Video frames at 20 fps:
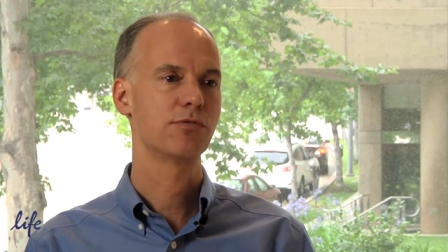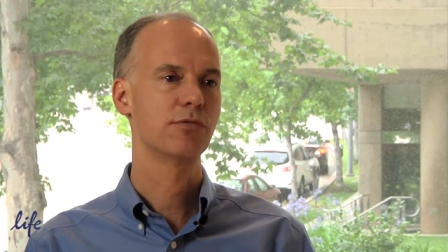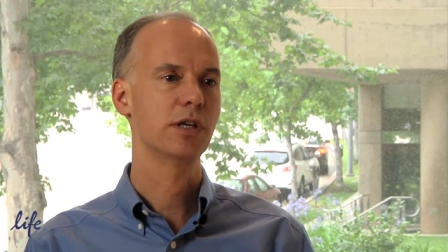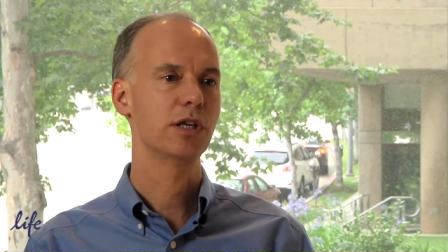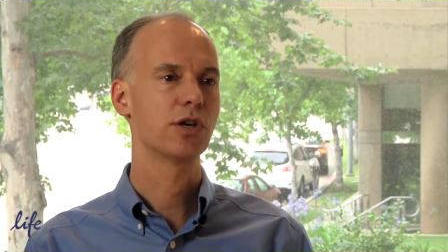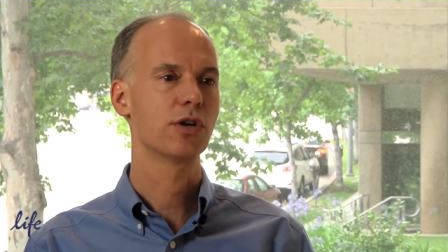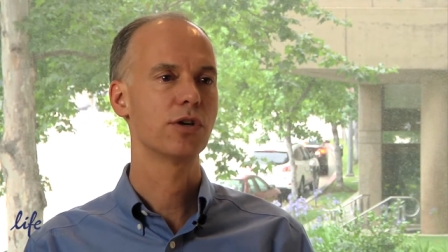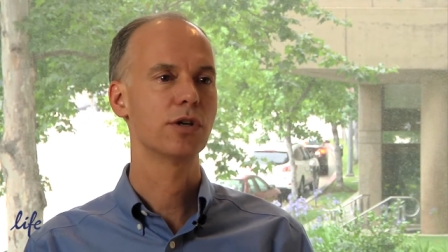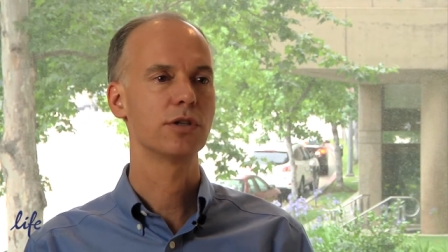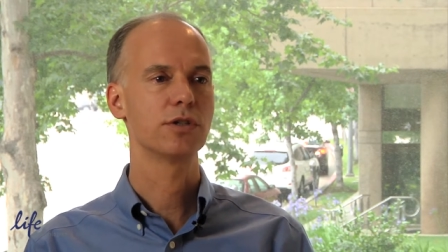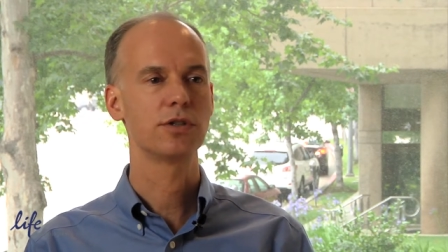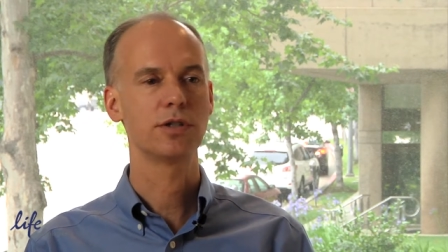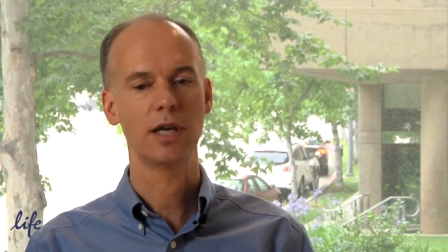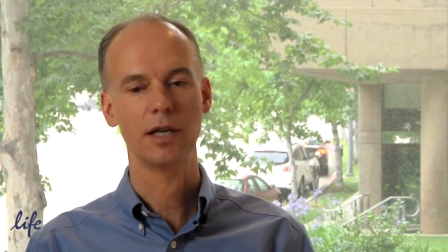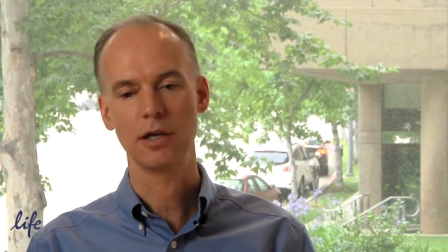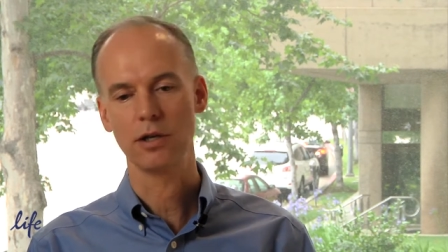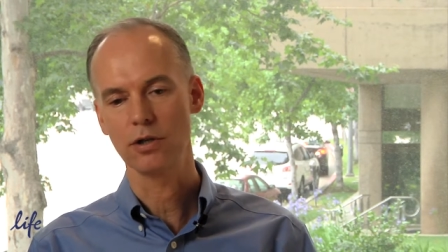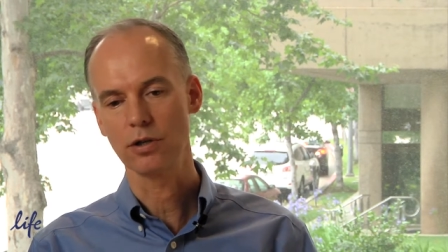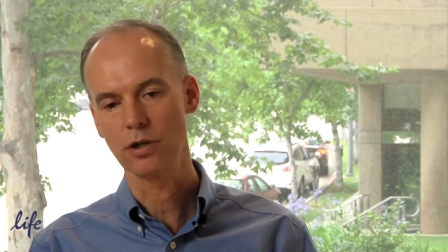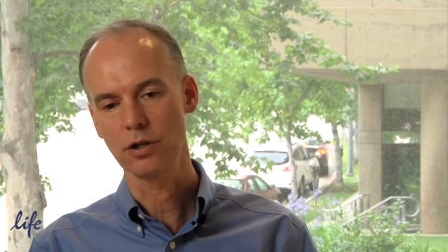recurrence
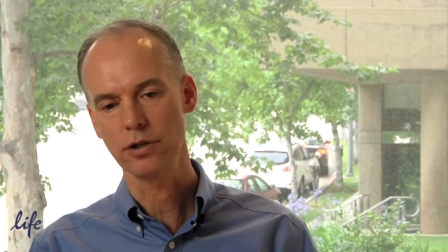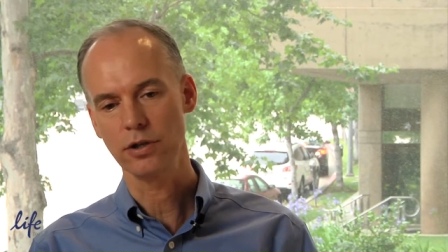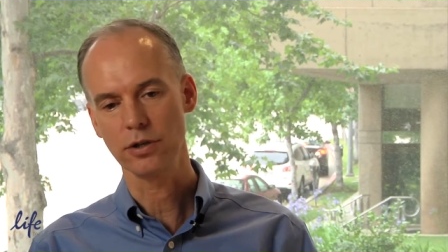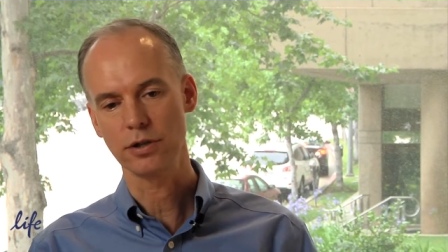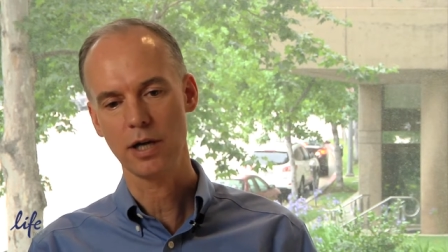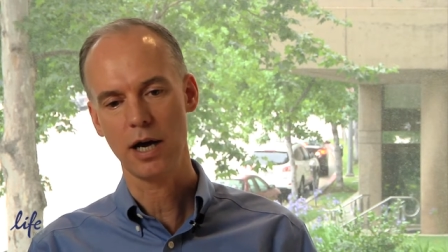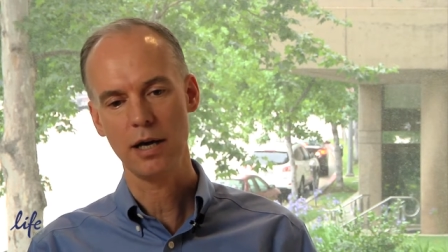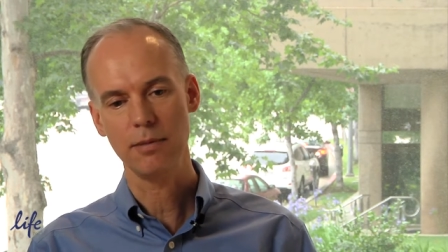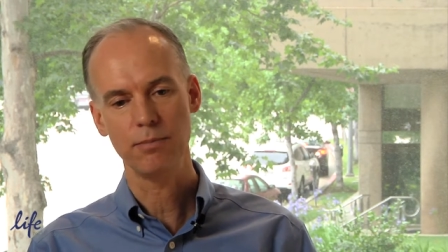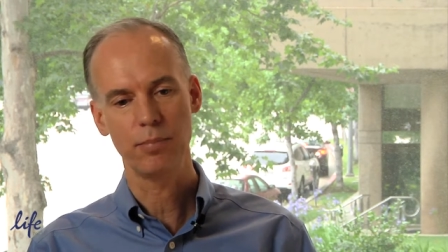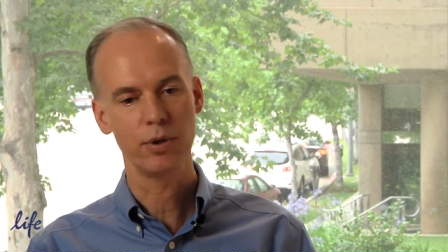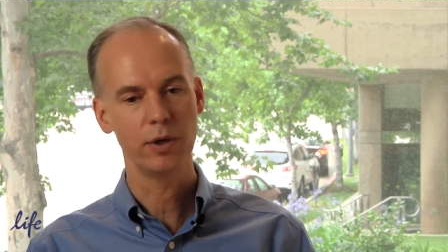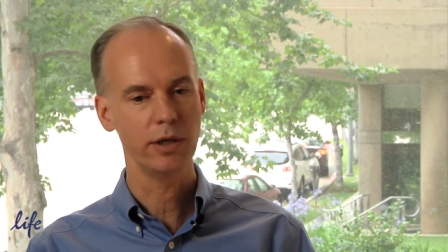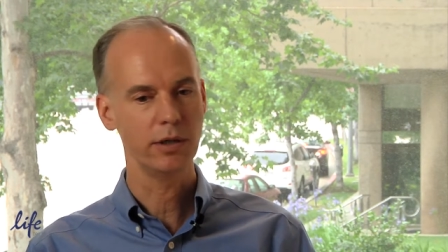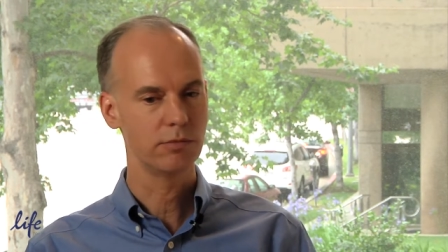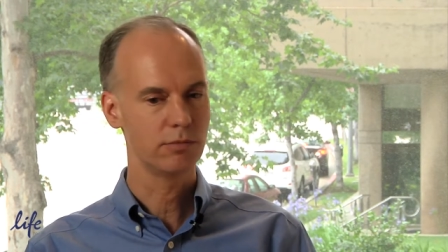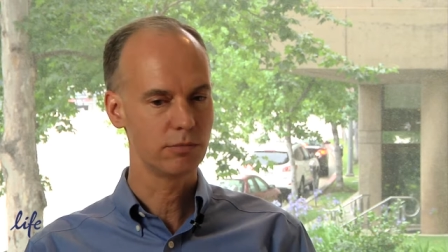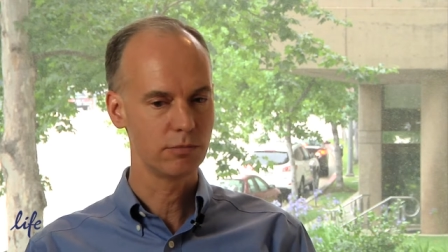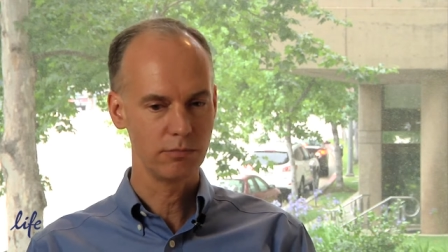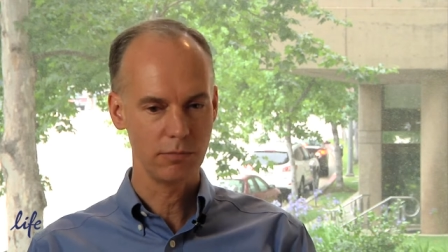at an earlier time
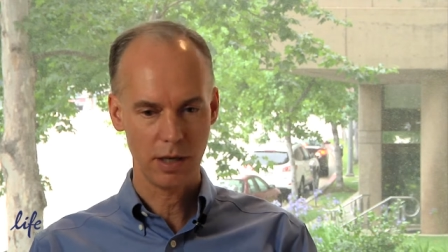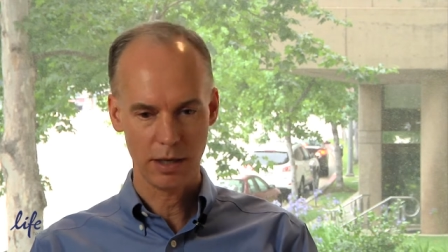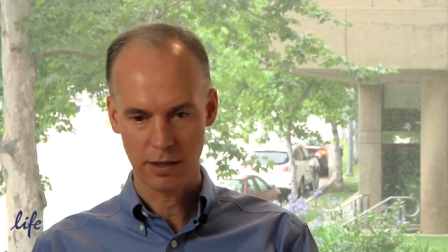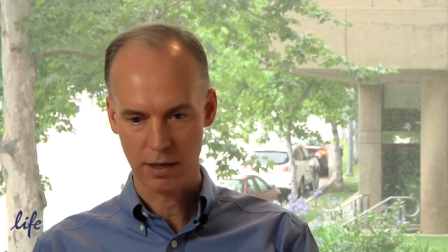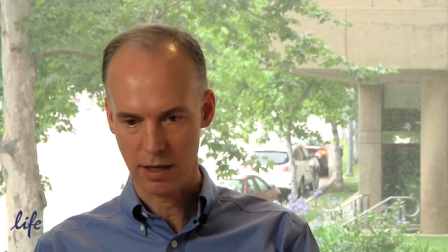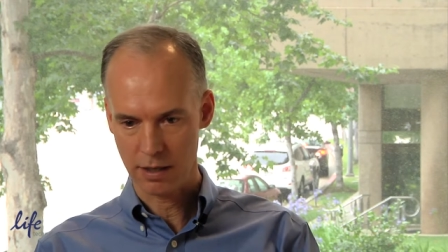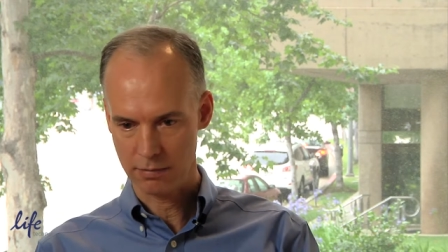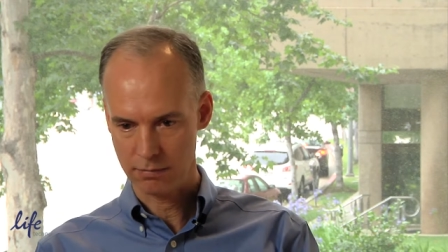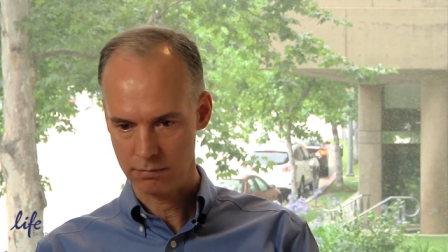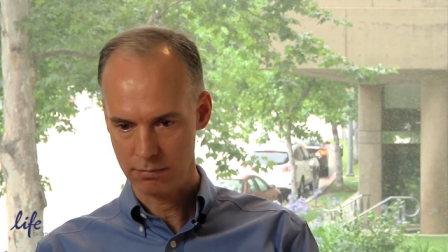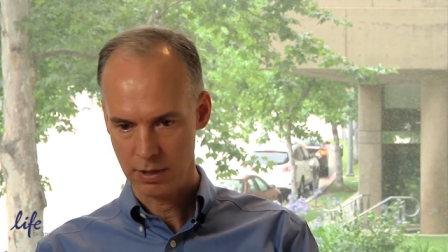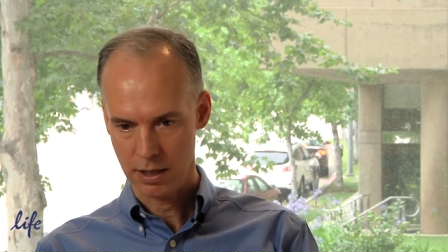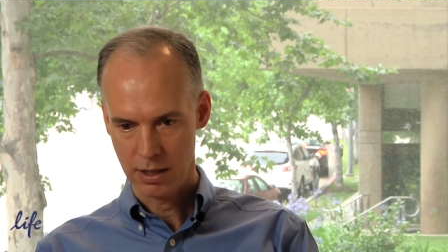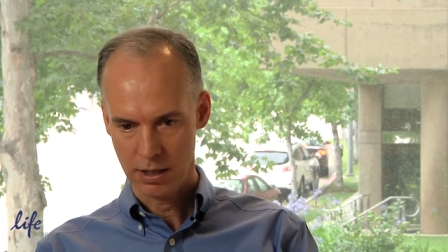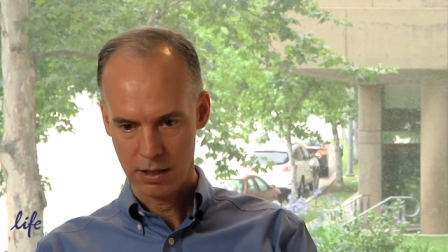point and then